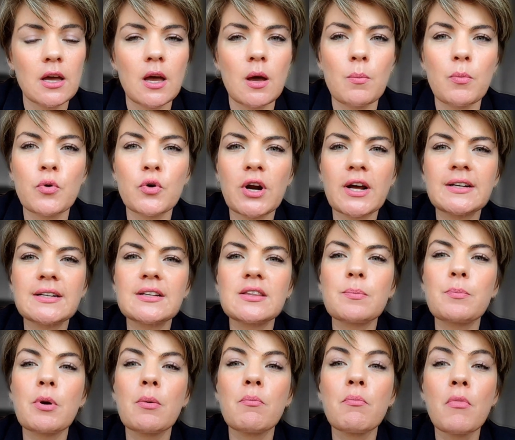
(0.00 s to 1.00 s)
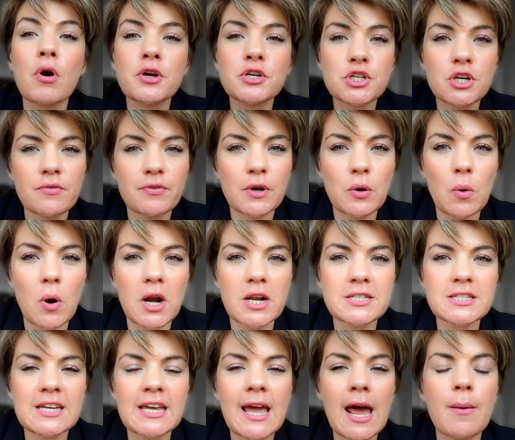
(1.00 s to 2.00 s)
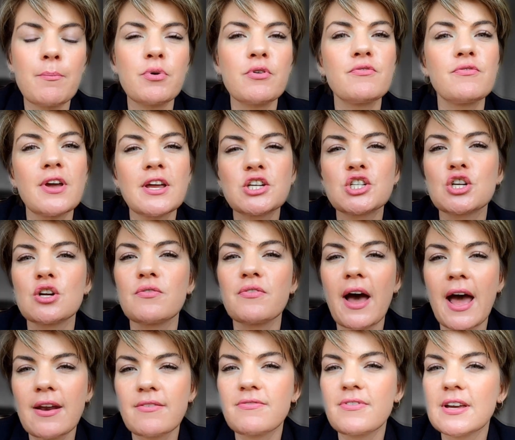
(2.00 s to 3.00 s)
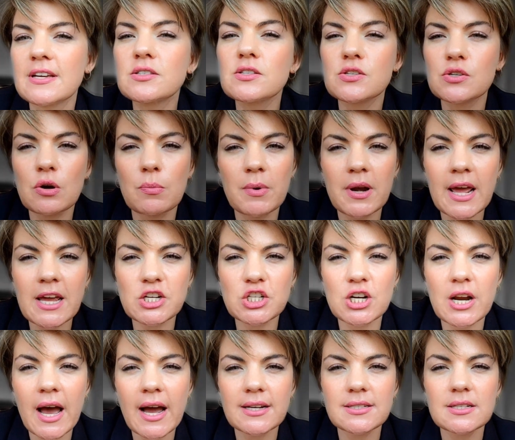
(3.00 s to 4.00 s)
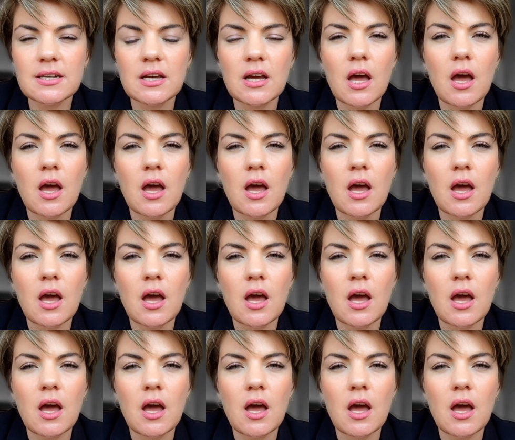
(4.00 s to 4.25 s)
brought under the Promotion of Equality and Prevention of Unfair Discrimination Act,